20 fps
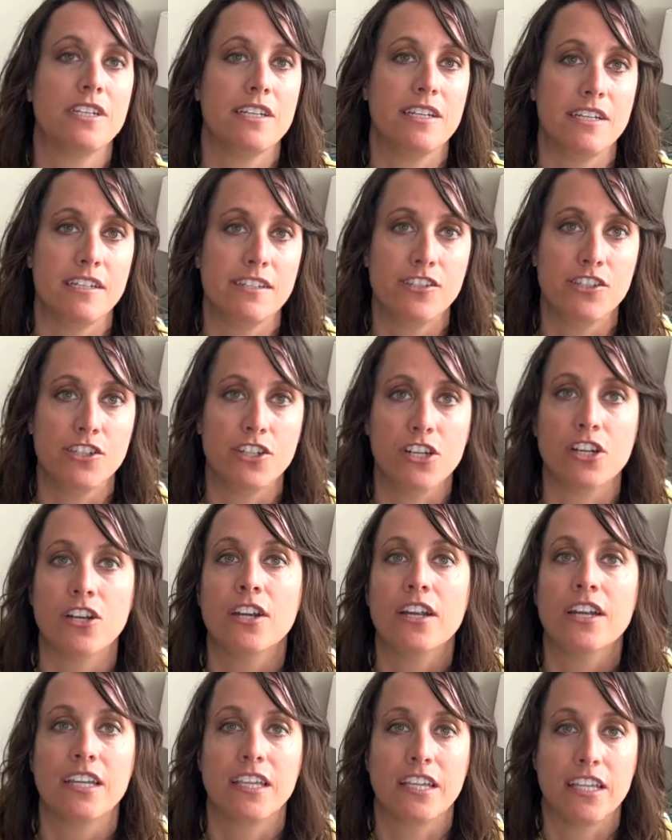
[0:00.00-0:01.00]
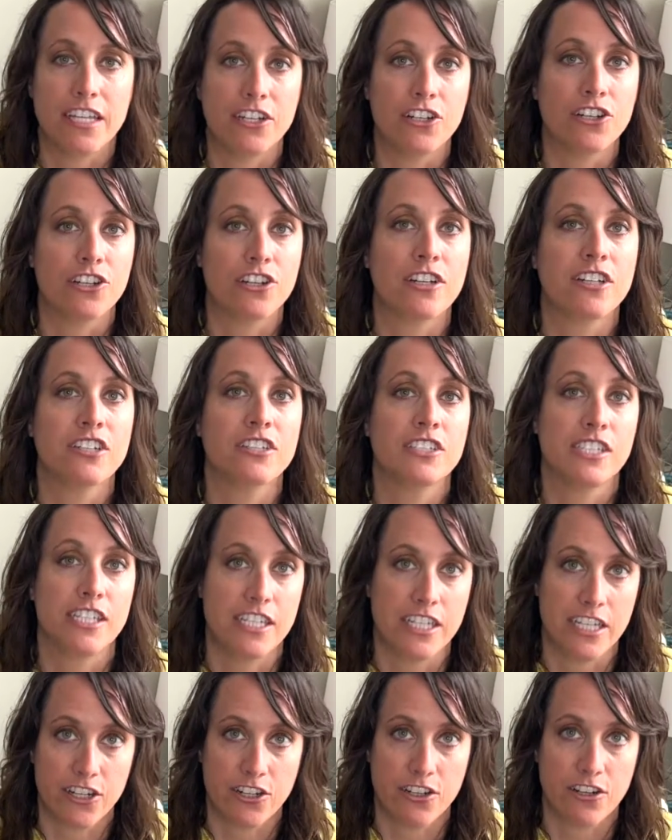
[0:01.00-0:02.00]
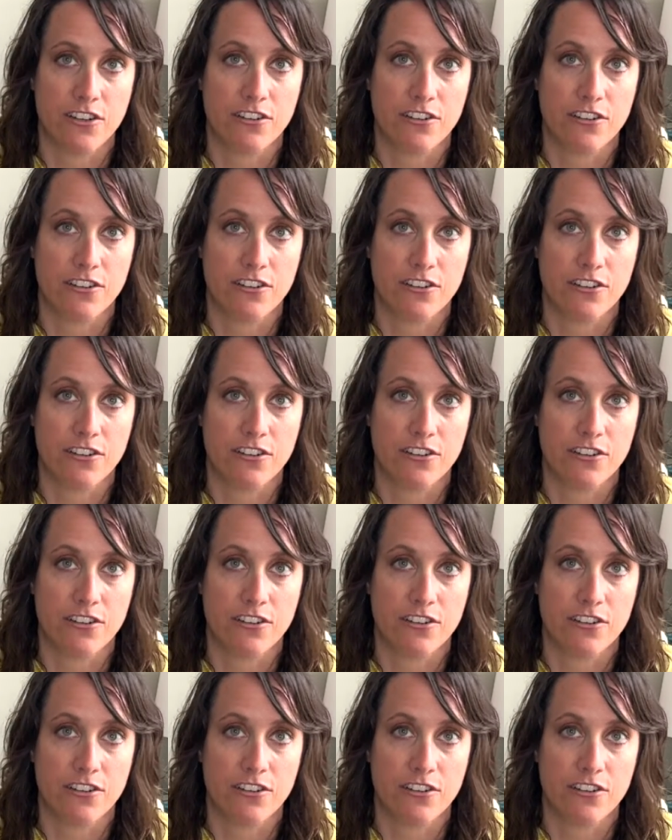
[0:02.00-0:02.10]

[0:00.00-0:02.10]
easier year to year.